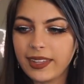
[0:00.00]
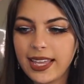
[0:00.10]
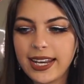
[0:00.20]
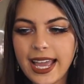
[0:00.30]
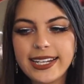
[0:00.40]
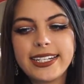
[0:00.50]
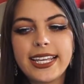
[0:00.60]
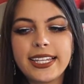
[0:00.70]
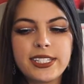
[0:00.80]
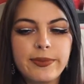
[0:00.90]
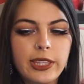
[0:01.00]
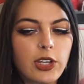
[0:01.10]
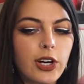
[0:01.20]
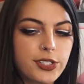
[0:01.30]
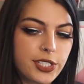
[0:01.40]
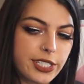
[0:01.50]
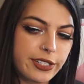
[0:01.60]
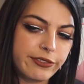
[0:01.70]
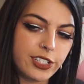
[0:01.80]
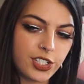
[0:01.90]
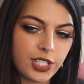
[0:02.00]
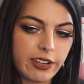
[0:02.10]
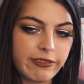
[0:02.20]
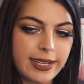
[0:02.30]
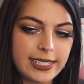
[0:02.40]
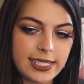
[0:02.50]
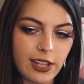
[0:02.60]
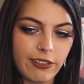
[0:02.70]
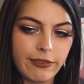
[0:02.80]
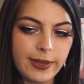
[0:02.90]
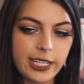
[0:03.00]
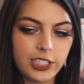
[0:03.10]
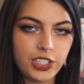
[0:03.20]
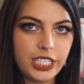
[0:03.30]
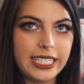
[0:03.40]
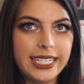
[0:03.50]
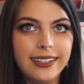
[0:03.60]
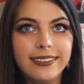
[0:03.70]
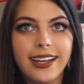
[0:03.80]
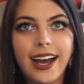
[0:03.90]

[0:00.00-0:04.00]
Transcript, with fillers: And I didn't get to meet the alternate version of myself because she,